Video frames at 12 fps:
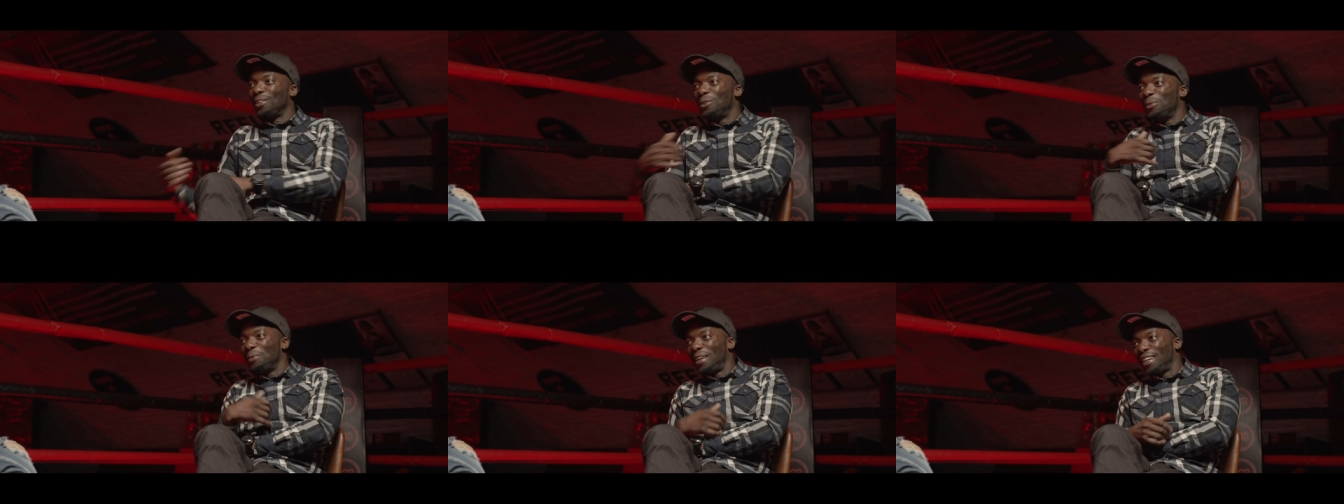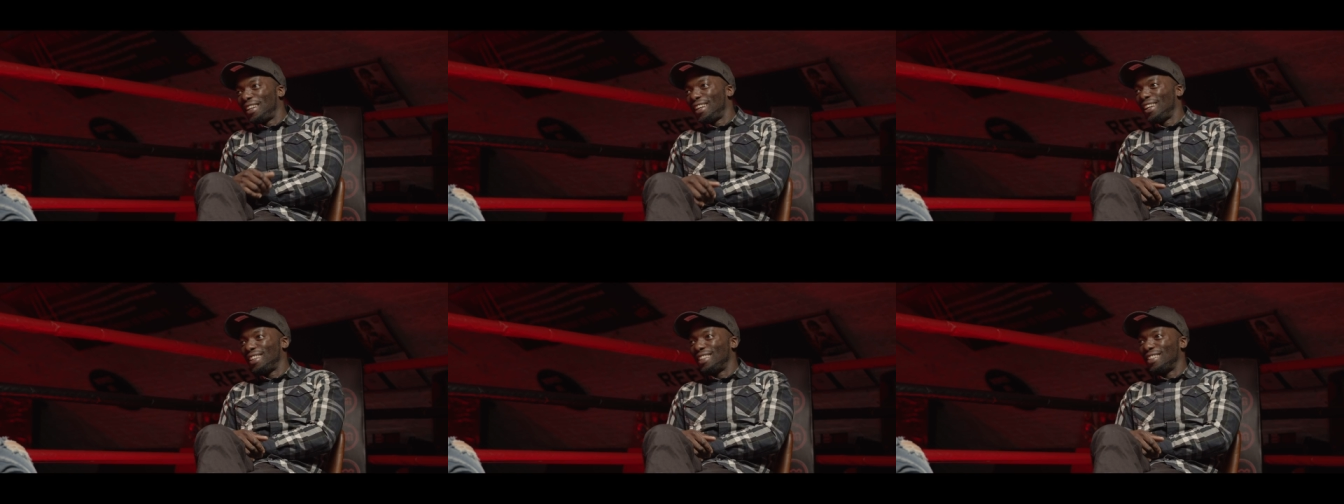they called me back
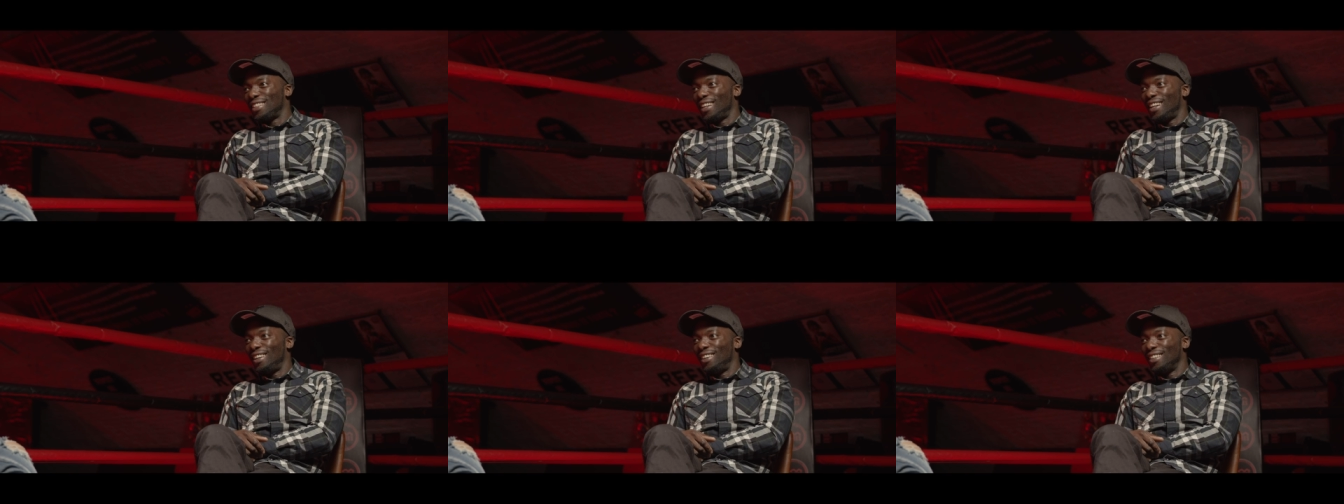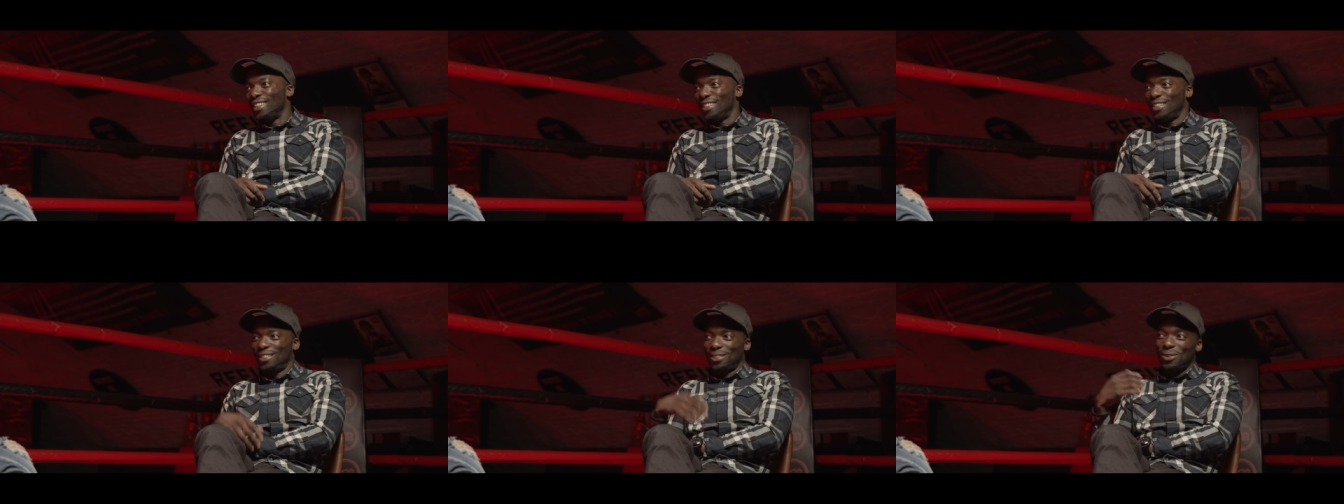again. They was like, "Oh,
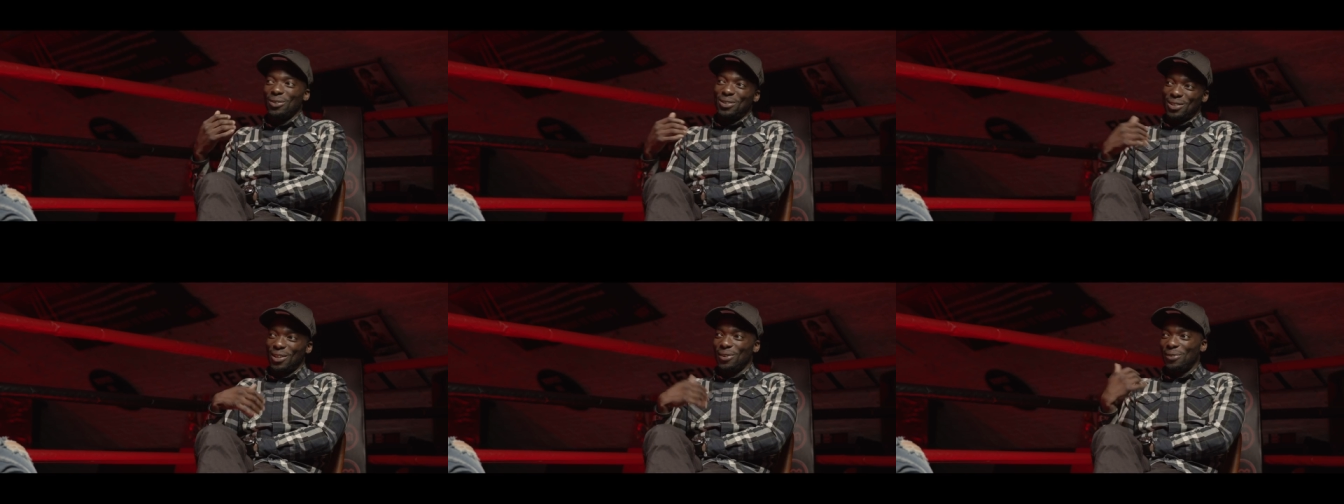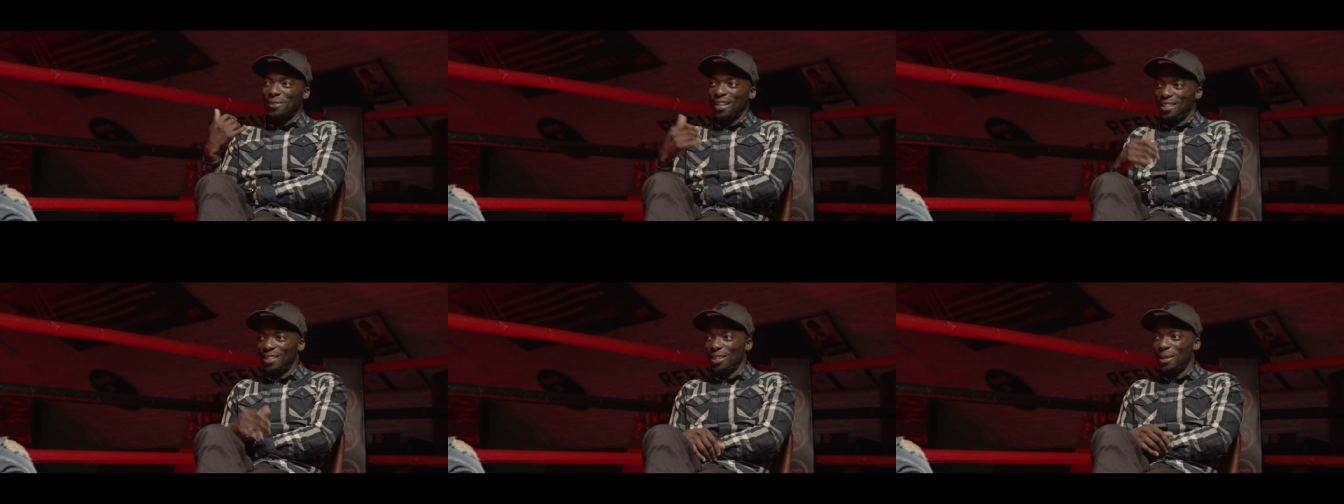this is so-and-so from
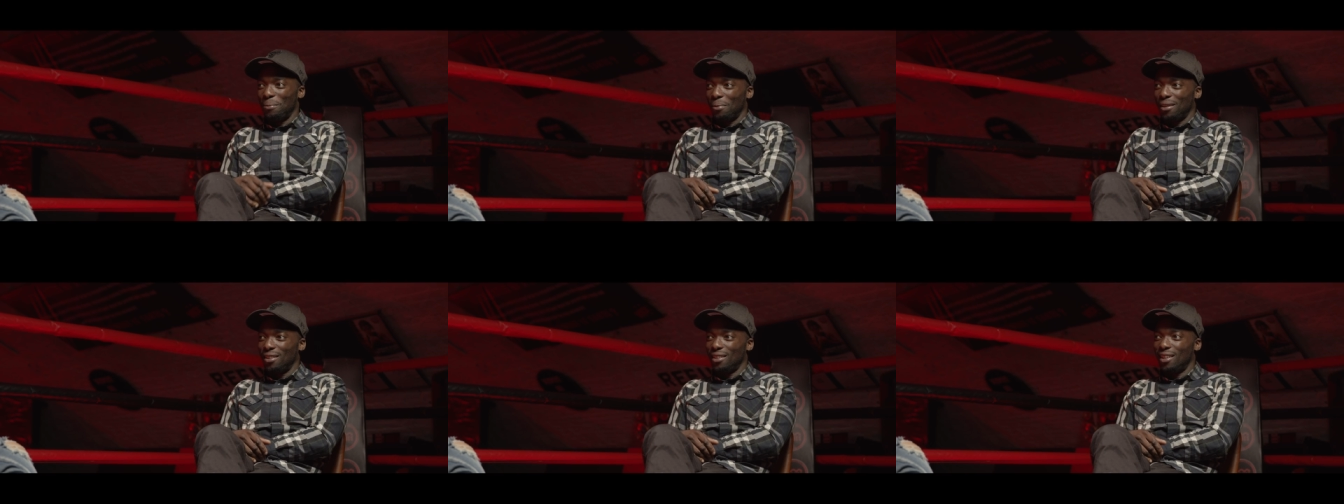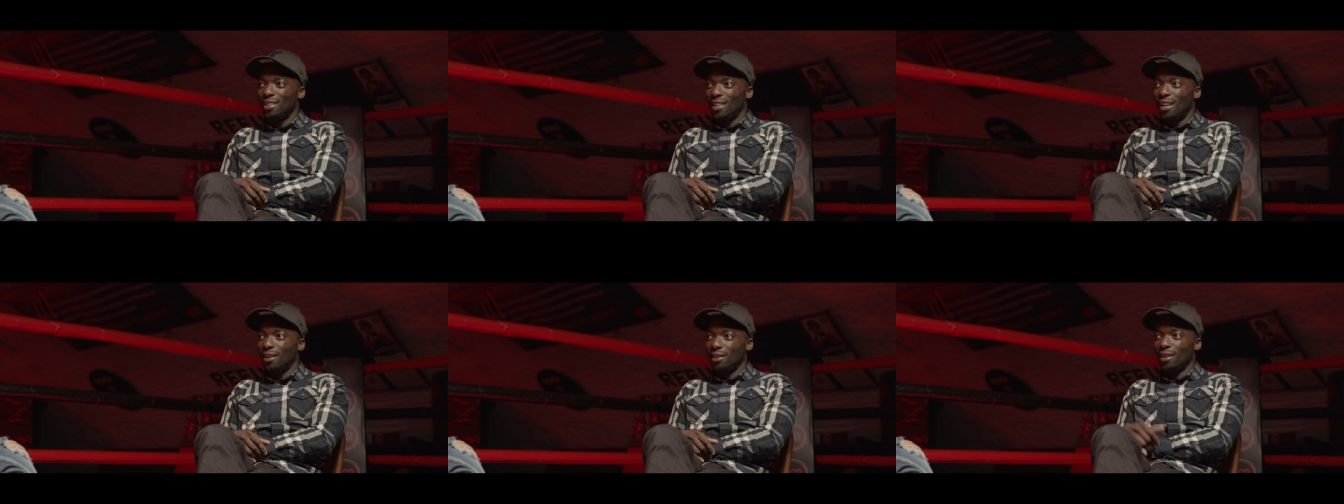anti-doping." I was
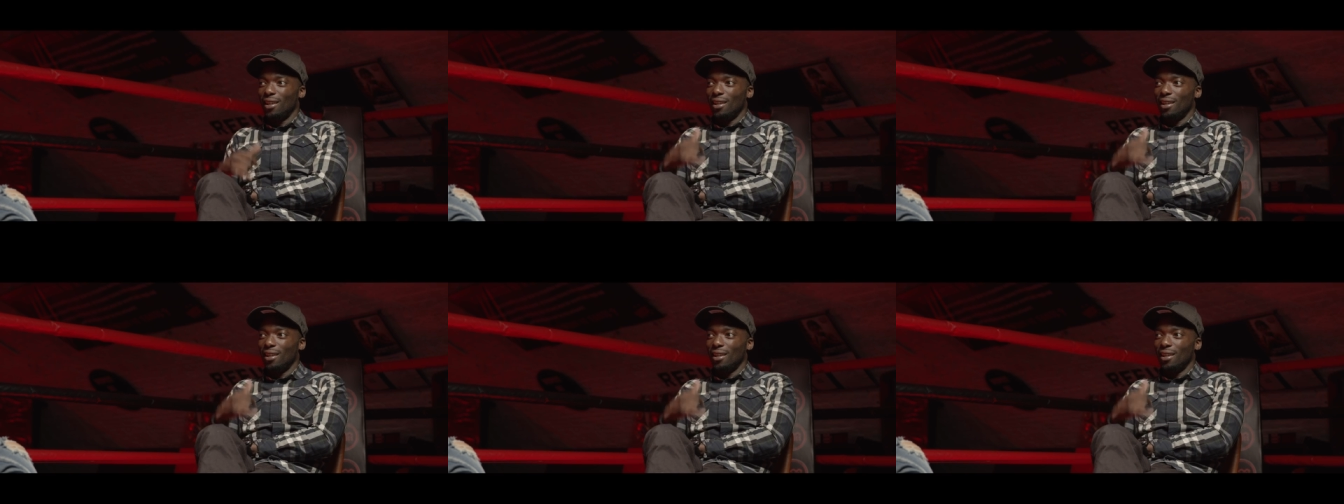like,